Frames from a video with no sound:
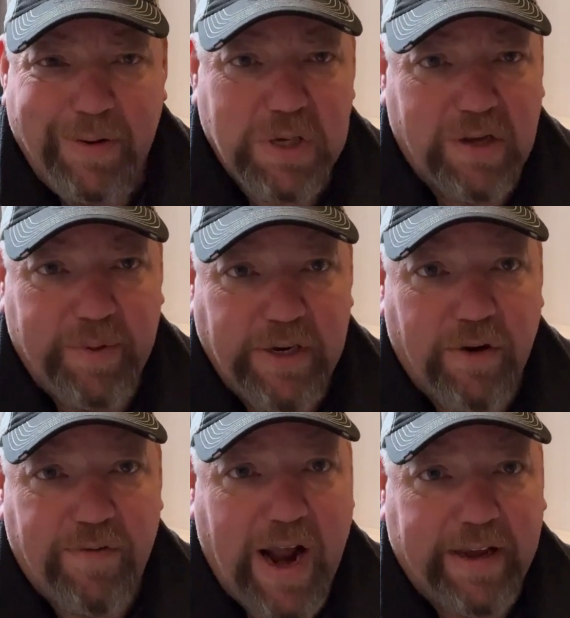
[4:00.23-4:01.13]
was a little bit
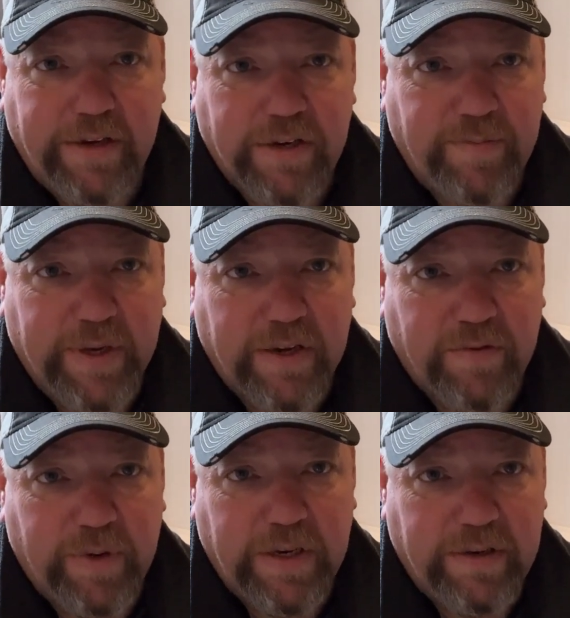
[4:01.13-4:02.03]
nerve wracking just because
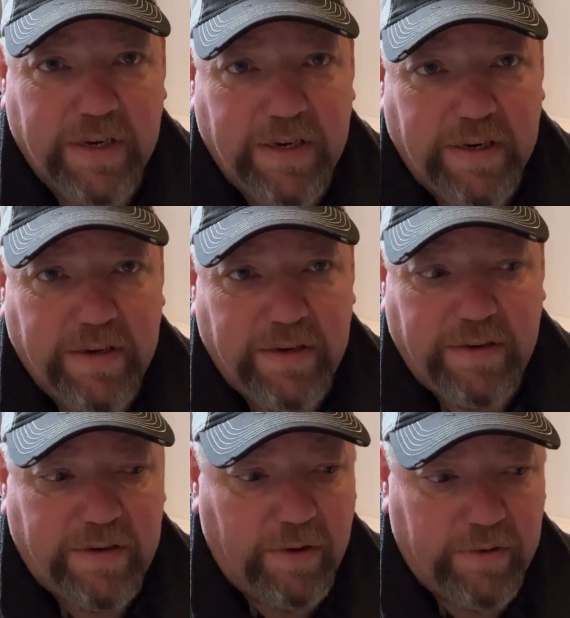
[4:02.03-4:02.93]
we
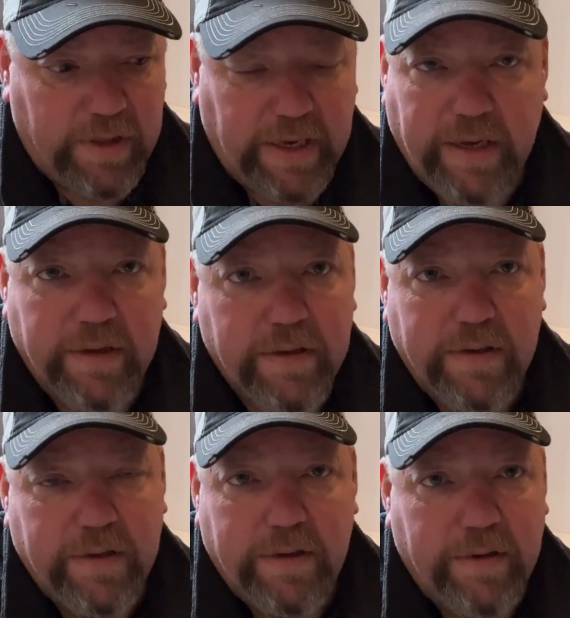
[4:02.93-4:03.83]
didn't totally,
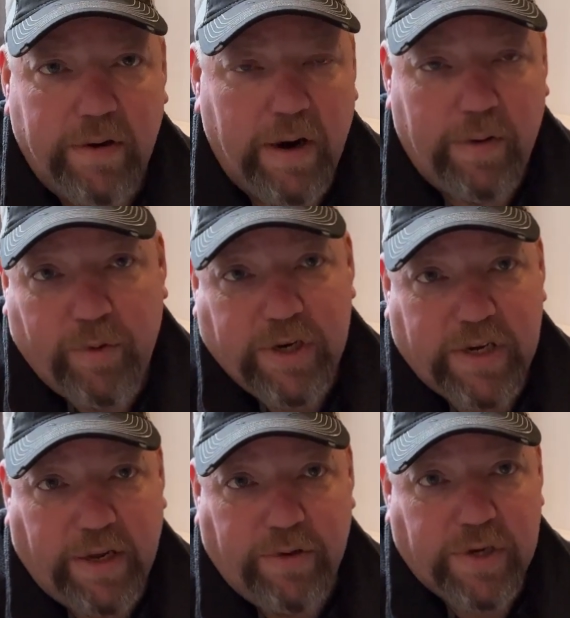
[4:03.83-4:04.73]
we're just
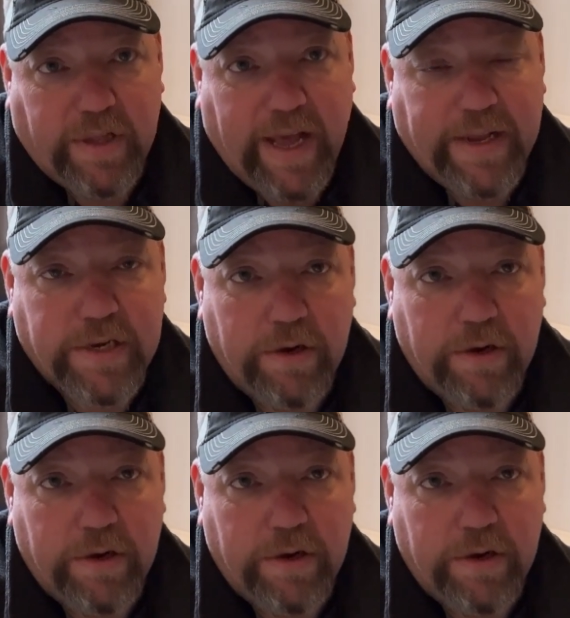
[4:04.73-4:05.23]
not used to that.